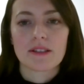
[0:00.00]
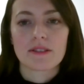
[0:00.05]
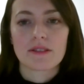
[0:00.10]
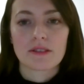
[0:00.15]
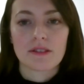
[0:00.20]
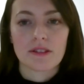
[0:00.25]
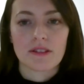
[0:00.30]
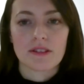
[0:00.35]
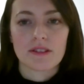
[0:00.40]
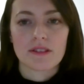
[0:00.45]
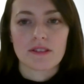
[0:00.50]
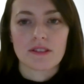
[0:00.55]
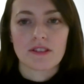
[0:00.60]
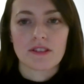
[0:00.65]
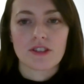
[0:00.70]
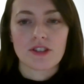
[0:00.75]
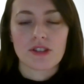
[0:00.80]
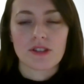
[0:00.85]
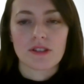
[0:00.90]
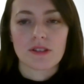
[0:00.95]
into this
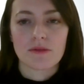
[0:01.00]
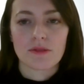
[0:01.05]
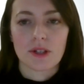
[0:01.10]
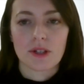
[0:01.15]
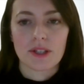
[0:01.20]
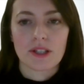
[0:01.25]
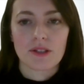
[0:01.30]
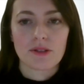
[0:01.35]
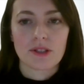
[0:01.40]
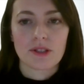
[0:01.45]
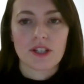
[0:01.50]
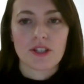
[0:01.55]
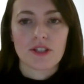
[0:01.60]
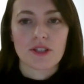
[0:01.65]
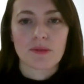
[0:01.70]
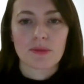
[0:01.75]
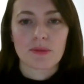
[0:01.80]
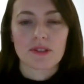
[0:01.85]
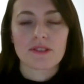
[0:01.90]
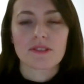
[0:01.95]
initiative on
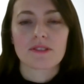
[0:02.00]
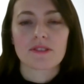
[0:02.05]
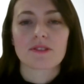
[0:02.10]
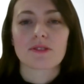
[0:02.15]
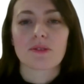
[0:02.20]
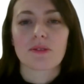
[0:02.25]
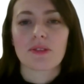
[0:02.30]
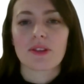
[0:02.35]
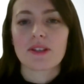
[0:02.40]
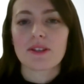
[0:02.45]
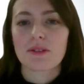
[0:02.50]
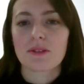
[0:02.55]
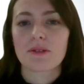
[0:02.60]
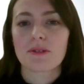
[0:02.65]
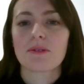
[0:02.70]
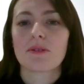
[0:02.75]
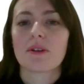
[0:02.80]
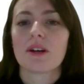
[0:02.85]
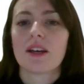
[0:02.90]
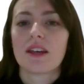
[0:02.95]
education prisons. So thank
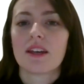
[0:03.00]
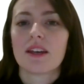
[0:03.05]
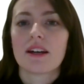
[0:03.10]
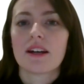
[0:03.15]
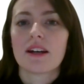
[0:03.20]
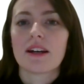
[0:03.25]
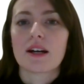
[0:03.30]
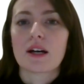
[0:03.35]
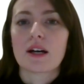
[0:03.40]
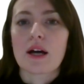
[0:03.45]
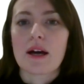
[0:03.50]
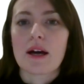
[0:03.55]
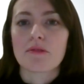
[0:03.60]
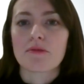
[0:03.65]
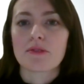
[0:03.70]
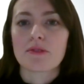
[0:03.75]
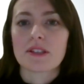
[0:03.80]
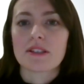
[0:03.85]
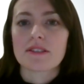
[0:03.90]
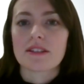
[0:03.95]
you,
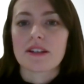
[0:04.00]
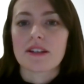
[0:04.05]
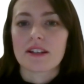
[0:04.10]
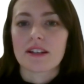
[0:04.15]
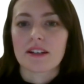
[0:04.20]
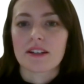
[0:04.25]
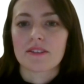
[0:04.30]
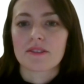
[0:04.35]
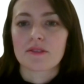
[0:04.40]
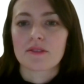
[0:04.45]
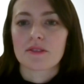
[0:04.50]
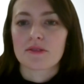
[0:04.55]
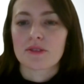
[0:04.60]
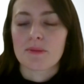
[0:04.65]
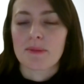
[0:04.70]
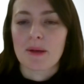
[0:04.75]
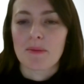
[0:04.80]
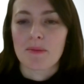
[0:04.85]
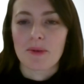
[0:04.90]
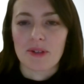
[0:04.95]
Hafiz Akhan
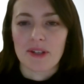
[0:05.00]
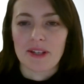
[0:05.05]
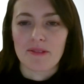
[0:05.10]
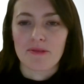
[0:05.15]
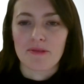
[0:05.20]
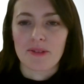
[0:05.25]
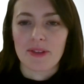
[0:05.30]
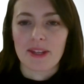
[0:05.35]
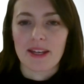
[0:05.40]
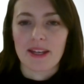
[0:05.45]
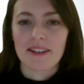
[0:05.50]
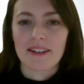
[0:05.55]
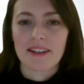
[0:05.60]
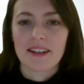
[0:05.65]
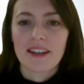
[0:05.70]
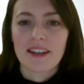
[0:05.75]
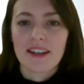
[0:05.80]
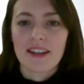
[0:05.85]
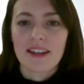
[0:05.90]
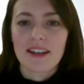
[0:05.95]
from Alberta, for
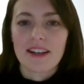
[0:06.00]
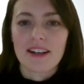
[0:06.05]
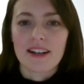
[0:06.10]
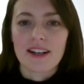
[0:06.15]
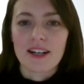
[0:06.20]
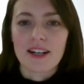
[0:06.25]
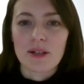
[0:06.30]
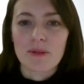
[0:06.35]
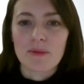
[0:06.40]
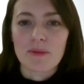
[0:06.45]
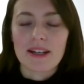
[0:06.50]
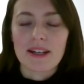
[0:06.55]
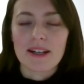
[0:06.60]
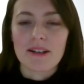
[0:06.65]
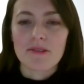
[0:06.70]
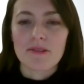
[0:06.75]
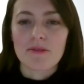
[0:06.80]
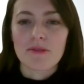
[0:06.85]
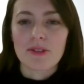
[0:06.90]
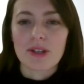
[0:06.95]
that. We
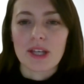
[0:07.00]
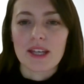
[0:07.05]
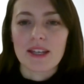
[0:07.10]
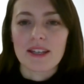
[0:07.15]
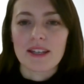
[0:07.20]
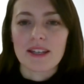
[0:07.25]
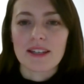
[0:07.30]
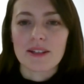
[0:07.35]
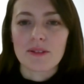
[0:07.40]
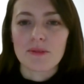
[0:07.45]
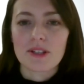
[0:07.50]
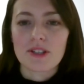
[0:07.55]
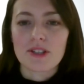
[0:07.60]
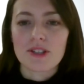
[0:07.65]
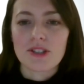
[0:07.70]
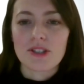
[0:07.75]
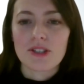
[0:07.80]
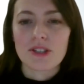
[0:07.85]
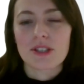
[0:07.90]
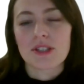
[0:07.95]
have a
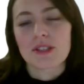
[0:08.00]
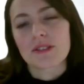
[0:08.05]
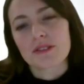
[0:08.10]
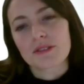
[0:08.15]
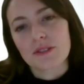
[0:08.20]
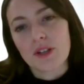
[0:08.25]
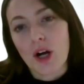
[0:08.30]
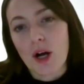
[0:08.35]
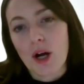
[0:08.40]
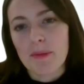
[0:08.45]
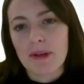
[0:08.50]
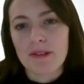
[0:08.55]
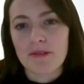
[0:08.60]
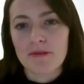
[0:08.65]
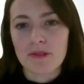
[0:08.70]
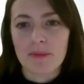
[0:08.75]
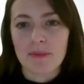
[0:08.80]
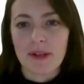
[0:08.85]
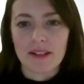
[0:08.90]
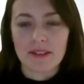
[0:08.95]
question, comment
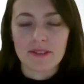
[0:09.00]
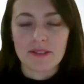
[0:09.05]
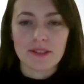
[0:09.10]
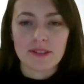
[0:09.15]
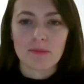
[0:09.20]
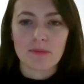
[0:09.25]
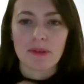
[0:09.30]
from Alan